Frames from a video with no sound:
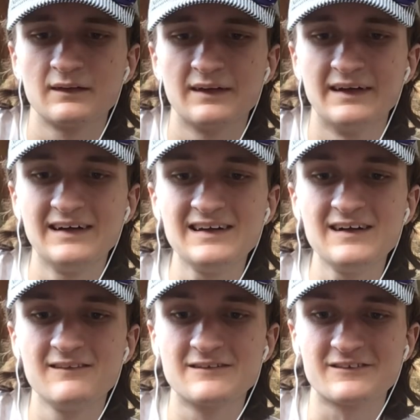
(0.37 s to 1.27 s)

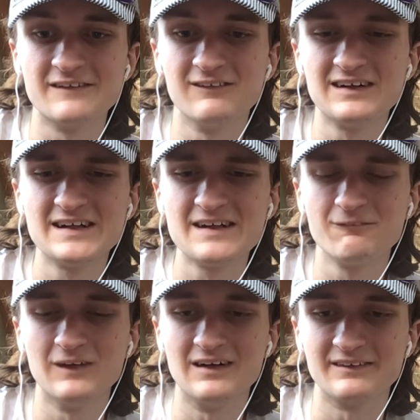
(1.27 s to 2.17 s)
Hello everyone and
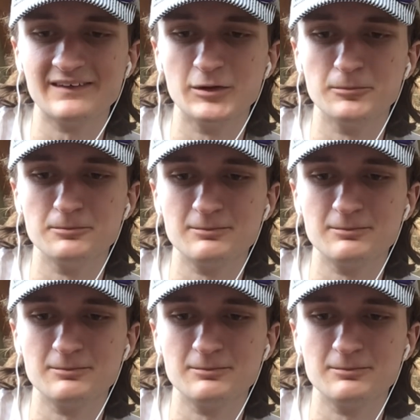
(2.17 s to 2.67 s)
welcome.